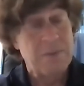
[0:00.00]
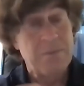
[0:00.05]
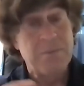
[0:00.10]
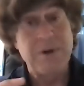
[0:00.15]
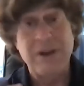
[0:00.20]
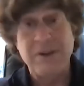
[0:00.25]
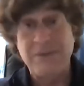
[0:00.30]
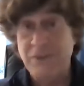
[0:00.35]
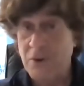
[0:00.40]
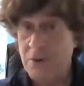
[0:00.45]

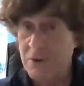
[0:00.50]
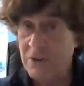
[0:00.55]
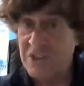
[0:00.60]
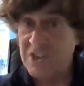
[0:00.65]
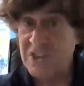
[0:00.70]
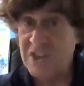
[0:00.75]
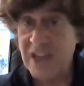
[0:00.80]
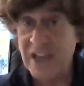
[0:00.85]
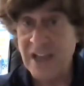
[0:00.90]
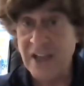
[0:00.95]
But if you're in
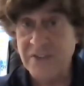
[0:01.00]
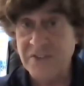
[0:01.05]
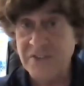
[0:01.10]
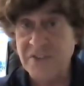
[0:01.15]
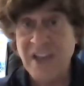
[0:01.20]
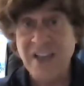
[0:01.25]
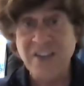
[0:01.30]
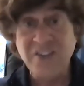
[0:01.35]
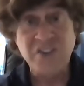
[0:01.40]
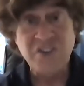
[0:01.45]
sales,
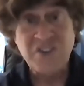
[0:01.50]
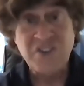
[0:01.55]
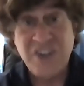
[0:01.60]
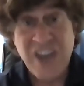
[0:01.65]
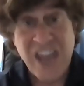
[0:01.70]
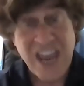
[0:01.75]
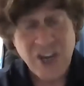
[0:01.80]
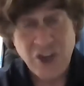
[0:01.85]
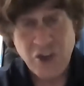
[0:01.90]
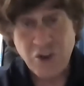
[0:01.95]
sales is
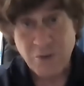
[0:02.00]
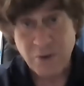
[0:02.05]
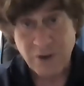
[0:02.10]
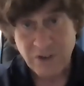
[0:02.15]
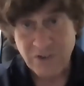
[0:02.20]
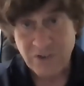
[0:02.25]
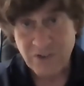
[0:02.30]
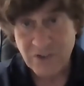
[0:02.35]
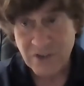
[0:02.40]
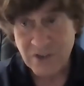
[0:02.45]

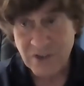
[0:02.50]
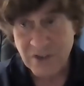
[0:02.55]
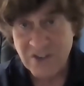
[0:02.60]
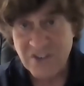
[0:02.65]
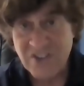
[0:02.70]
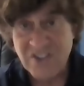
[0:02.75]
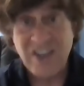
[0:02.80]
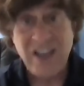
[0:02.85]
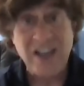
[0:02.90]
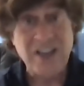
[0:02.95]
dangerous.
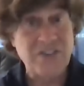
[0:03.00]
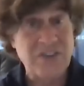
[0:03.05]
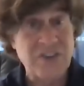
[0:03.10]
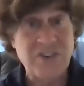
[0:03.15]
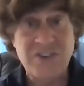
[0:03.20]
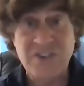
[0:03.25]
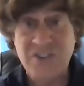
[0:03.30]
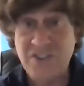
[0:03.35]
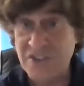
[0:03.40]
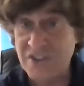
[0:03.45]
Sales
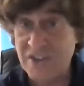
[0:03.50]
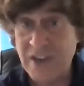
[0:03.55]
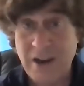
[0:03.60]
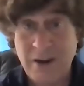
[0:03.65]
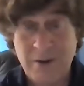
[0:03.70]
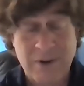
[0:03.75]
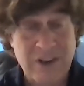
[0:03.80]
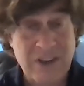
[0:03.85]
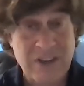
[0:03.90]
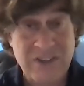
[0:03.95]
is
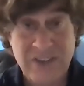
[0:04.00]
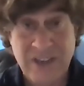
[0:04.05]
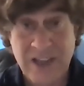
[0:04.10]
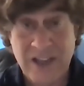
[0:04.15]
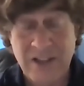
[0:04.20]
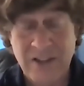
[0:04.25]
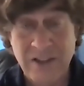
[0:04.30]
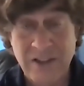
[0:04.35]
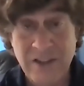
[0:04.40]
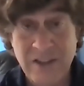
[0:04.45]
scary as
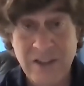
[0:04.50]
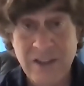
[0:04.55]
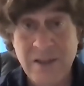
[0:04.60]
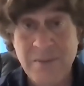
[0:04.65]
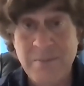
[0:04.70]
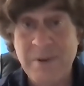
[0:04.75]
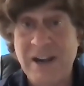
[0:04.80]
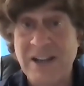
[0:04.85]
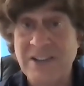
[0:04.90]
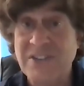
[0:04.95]
hell.
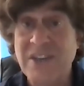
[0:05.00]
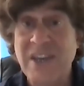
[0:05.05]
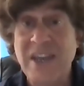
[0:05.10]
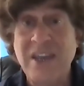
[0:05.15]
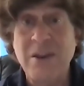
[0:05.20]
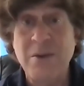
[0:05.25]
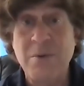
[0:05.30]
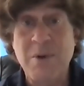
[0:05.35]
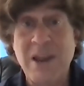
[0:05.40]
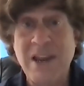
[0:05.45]
But I'll tell
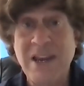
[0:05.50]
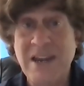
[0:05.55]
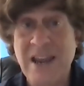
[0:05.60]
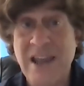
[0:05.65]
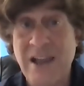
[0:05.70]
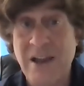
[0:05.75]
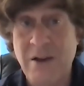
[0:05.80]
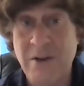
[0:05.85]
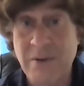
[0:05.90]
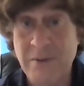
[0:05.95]
you right
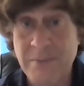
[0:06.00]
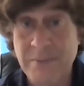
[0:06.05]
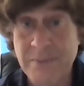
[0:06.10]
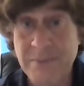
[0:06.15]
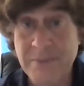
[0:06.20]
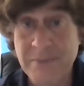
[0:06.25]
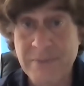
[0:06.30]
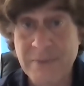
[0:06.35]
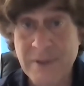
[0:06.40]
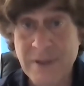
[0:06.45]
now,
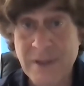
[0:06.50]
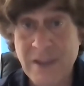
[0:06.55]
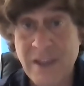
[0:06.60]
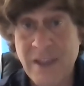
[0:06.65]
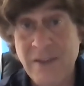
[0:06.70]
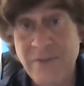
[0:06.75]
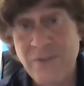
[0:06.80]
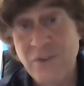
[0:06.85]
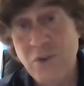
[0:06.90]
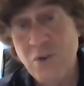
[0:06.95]

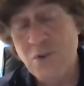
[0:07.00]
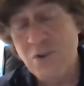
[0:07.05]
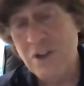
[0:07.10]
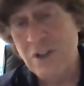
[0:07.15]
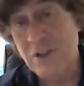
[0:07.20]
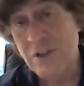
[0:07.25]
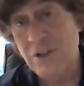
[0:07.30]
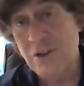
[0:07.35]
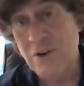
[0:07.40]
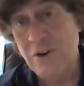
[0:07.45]
if you
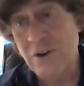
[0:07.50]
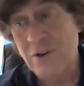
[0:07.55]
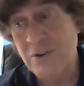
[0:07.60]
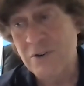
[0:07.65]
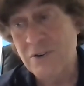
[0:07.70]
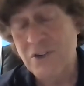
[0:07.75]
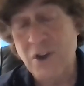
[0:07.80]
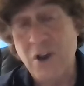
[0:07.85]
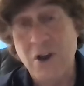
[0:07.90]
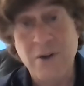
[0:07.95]
can
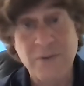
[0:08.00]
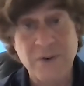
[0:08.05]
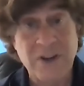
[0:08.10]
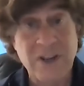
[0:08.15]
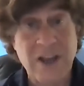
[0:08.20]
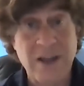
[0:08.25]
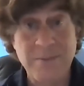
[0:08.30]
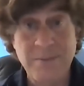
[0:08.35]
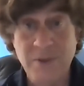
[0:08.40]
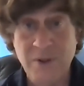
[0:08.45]
learn to
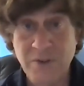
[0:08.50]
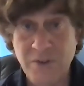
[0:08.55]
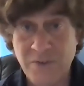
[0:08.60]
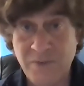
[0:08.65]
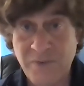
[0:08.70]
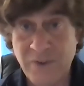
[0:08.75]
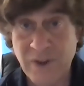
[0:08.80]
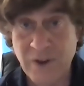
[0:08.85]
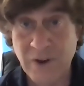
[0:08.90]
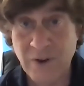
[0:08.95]
overcome those
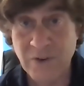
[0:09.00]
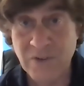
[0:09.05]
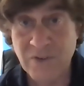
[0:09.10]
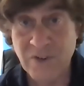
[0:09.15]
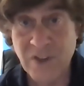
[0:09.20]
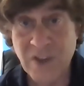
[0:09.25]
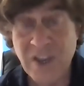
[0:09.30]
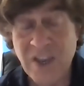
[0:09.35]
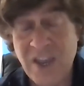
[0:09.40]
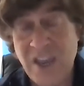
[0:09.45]
fears,
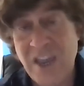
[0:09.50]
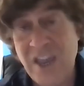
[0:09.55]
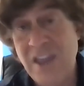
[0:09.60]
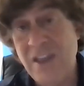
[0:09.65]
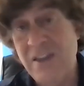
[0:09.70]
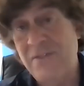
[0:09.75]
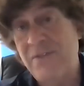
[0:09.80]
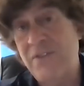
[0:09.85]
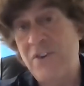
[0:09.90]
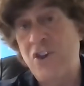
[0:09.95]

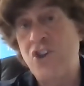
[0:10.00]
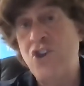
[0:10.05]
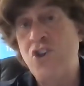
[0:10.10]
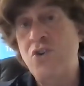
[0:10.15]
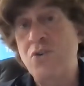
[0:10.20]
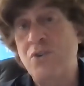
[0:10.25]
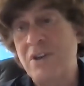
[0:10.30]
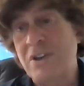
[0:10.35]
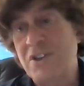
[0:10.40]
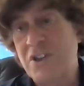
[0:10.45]
if
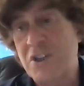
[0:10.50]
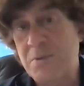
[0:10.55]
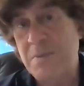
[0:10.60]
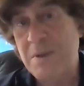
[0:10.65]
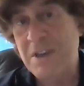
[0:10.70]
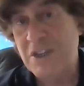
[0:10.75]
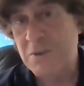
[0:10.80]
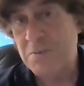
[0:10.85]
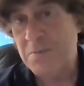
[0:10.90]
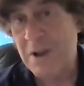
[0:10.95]
you can
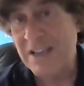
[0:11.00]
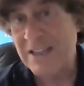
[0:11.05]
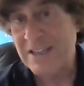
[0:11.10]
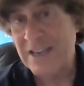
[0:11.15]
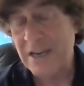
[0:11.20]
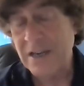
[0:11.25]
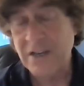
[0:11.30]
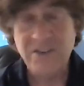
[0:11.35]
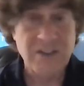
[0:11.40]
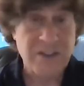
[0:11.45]
speak
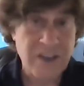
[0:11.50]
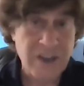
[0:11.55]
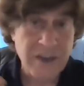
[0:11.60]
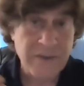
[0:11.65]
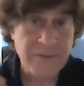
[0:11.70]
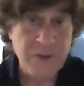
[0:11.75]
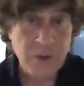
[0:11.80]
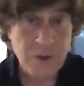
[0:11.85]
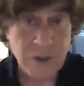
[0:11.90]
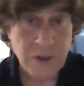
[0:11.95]
spontaneously,
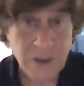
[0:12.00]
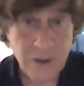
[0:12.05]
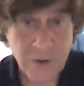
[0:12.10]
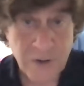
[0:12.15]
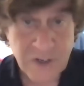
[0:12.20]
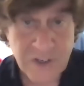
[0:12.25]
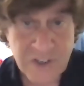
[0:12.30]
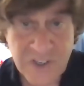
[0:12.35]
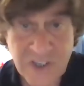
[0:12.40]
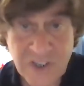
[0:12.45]
if you can
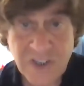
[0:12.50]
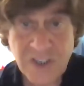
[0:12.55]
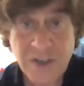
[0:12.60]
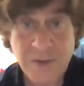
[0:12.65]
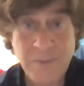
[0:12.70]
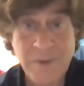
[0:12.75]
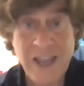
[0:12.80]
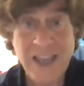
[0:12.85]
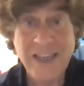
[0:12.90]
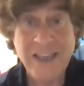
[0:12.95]
learn a
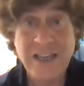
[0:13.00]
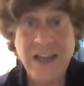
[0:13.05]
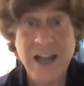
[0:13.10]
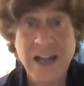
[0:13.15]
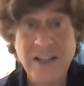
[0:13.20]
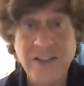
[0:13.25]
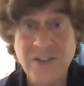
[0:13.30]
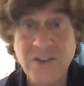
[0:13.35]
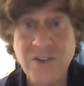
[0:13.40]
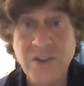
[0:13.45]
system like
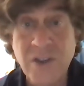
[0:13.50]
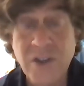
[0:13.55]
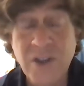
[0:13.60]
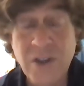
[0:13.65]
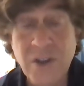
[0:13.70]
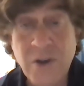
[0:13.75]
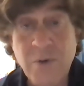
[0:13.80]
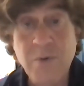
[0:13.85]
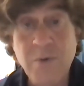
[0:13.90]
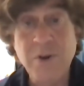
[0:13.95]
GUTS,
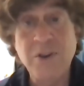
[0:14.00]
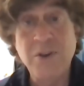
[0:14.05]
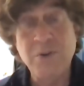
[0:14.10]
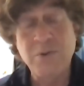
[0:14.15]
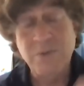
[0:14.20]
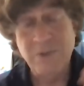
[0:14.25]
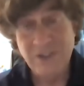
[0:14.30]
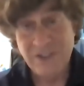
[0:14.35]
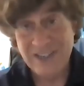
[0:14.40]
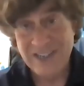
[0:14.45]
where
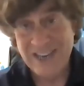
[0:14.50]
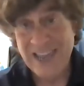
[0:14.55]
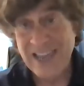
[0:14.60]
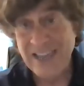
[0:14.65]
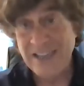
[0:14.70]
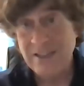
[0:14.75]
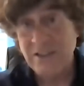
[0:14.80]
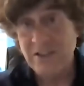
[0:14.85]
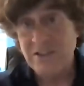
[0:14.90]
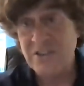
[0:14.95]
you
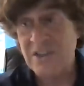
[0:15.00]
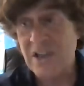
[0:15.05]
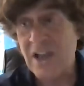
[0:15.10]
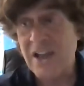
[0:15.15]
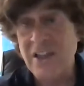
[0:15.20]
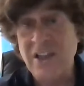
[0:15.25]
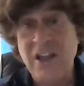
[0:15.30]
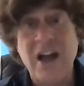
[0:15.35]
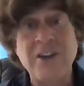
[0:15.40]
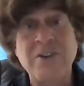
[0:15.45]
take this
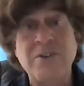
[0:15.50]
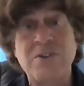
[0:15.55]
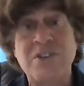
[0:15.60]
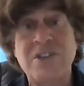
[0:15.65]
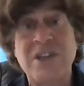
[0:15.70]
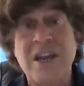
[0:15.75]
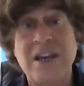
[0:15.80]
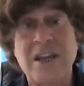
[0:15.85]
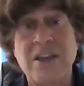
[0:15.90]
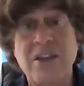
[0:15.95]

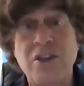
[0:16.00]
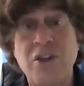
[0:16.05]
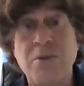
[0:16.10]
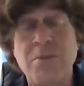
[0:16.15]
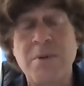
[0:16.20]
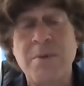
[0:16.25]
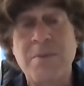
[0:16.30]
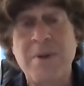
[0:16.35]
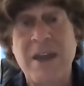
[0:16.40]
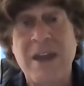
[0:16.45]
understanding of
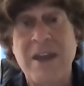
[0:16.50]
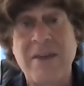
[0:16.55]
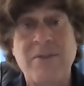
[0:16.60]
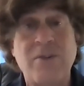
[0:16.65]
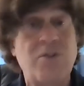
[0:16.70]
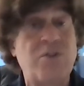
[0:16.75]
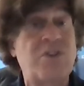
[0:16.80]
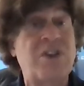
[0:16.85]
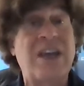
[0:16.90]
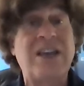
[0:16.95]
human behavior,
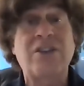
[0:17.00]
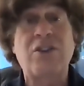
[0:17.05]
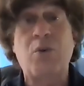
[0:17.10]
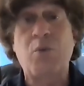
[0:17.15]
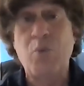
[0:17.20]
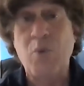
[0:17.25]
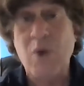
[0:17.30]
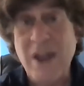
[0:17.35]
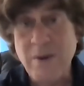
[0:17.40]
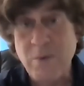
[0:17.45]
you take the
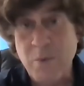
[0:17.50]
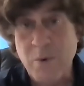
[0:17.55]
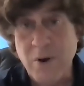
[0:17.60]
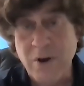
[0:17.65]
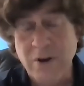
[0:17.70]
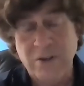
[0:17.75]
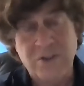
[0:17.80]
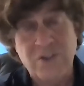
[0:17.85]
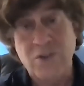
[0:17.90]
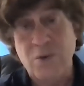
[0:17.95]
right
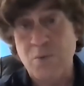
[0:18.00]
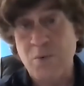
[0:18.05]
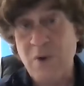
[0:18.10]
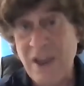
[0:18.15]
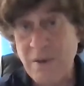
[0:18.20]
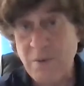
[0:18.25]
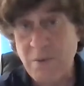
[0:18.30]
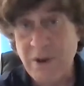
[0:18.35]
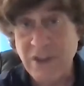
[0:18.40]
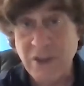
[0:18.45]
words the
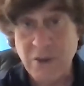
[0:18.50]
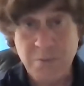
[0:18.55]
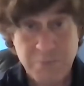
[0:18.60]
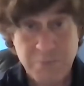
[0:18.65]
right way, you